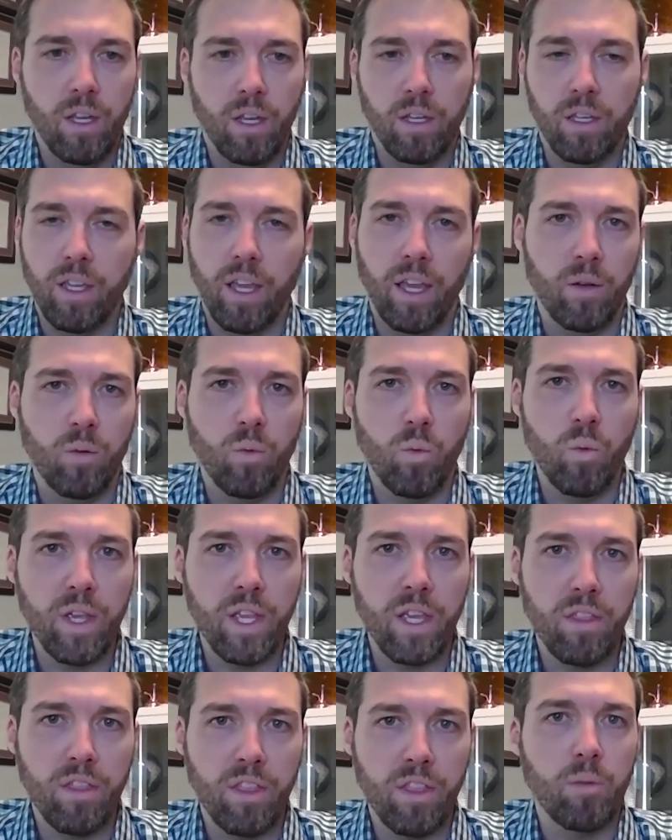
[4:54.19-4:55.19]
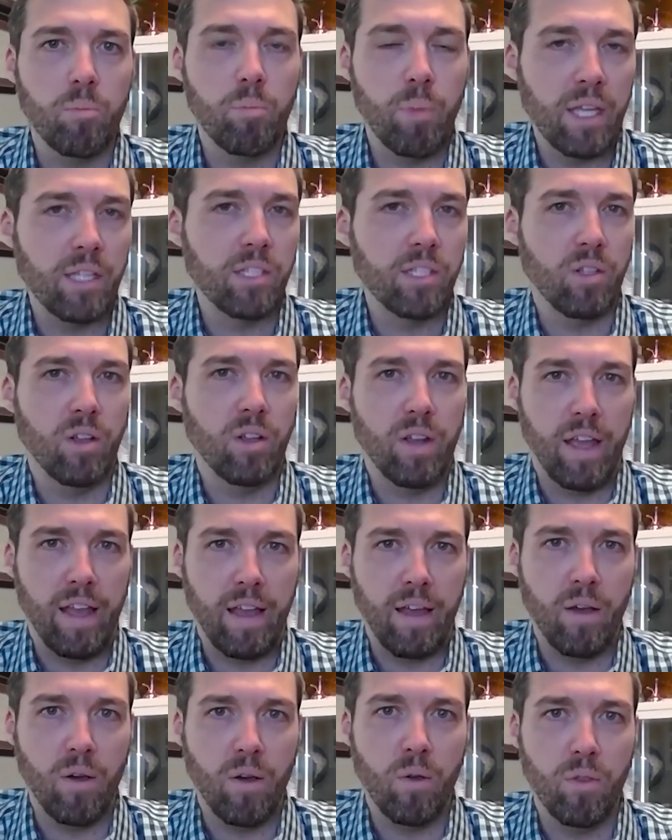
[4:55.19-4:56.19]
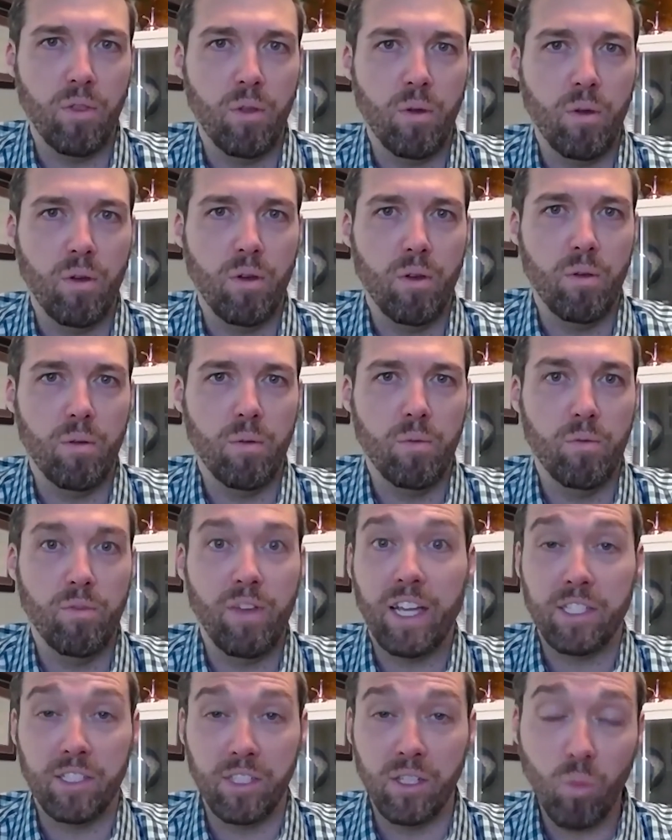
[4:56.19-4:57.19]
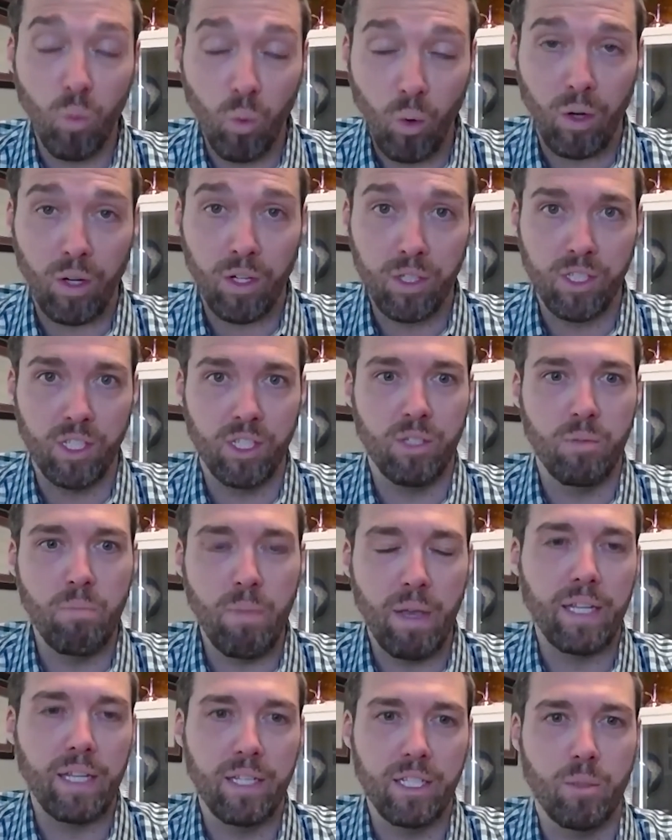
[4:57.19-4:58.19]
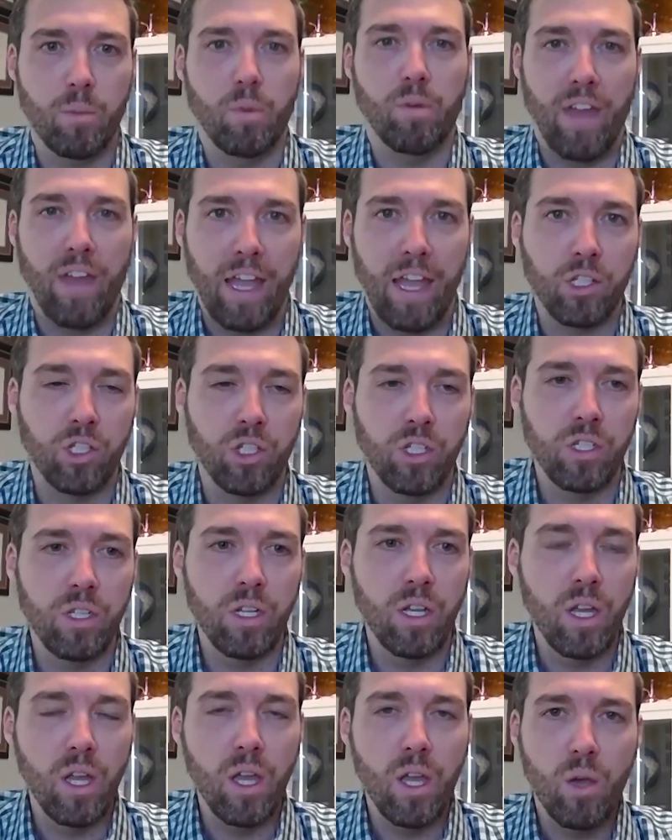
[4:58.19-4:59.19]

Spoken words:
Again, we think based on how the vaccine works, it's a mechanism of action,